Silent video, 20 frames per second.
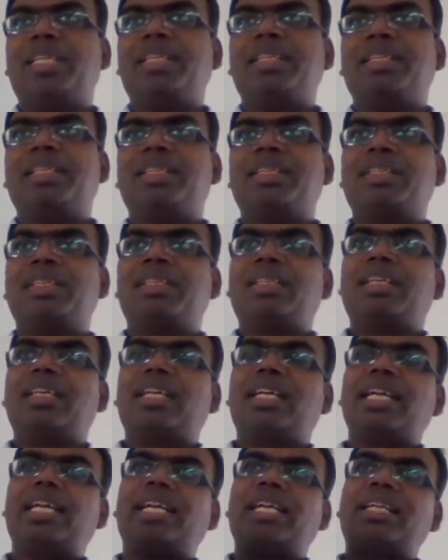bed.
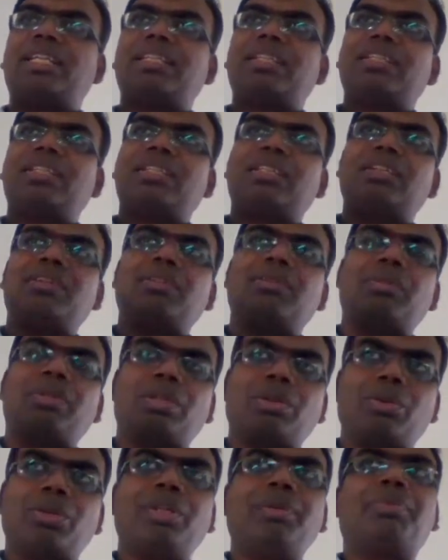And
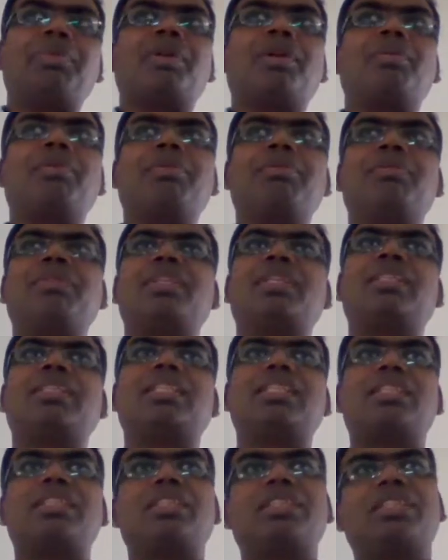the only problem with
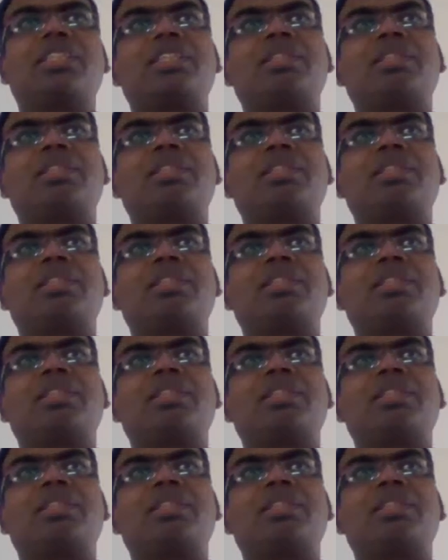this is